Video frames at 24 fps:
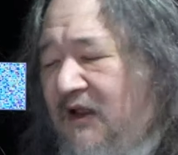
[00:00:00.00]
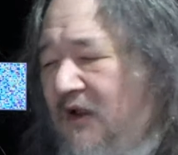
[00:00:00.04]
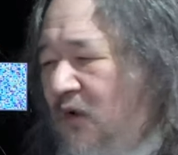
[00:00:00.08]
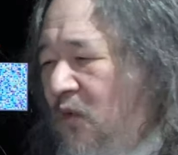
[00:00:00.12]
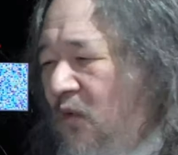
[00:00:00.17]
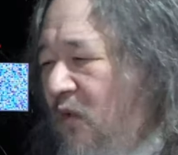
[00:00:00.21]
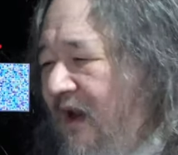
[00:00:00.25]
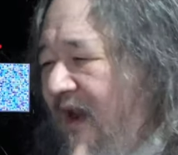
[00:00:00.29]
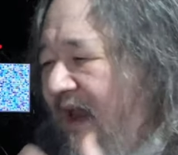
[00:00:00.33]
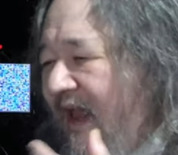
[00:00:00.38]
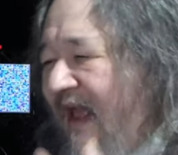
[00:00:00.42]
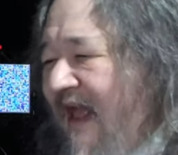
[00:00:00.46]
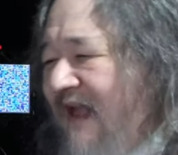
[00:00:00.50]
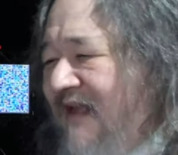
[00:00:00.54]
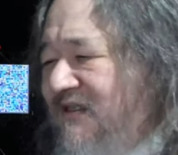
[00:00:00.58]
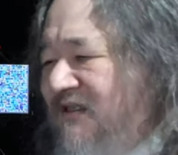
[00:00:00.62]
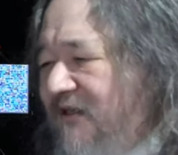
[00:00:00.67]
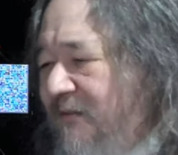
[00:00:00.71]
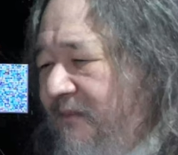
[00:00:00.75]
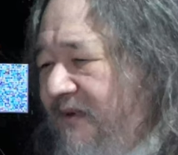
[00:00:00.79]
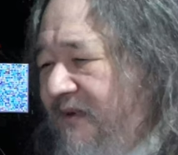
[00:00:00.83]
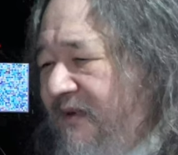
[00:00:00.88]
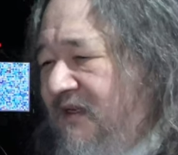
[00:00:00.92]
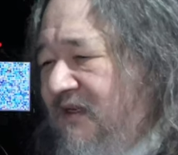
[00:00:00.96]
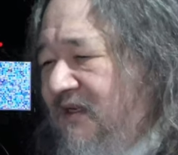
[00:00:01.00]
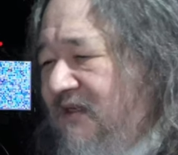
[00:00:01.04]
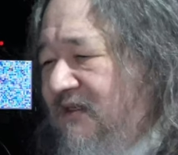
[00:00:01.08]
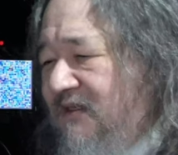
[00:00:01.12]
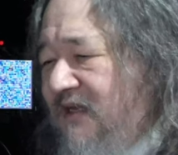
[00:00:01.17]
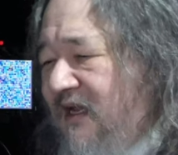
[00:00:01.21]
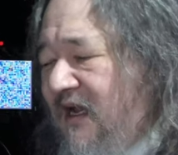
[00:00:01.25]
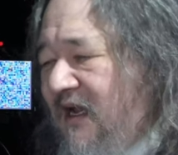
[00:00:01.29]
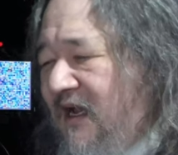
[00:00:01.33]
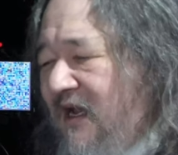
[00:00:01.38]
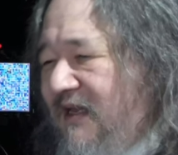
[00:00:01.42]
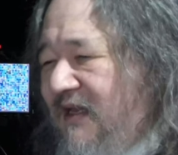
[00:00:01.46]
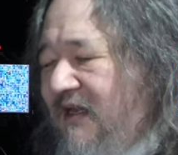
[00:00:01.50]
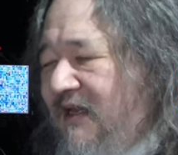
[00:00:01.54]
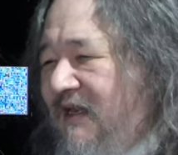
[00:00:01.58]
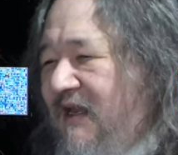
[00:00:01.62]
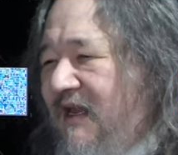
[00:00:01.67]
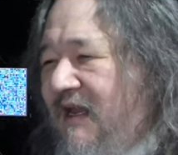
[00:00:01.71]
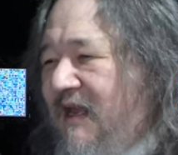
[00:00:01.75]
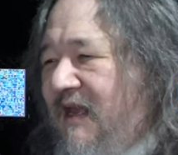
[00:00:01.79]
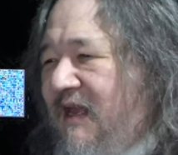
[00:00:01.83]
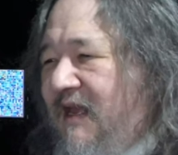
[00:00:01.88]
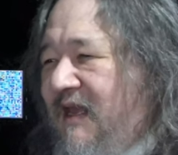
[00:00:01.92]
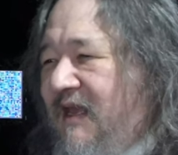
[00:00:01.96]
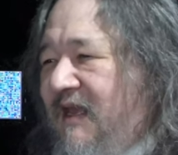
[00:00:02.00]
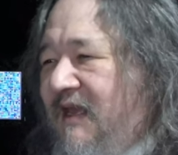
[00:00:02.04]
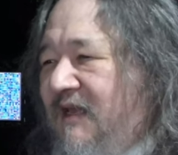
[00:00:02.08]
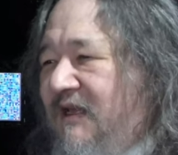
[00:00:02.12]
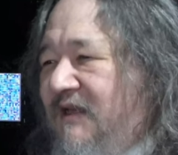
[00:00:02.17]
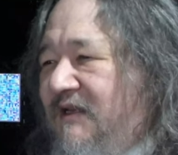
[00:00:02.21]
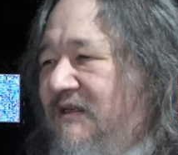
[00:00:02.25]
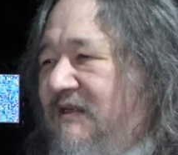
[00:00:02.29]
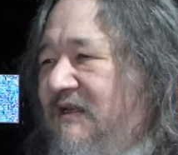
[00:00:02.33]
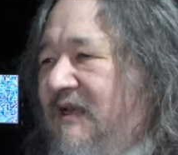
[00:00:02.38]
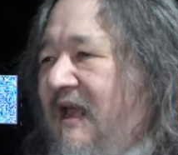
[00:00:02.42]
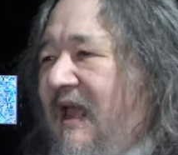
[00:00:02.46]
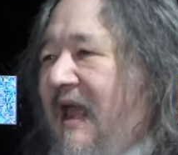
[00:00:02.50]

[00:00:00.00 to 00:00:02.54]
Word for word: What has to be decided is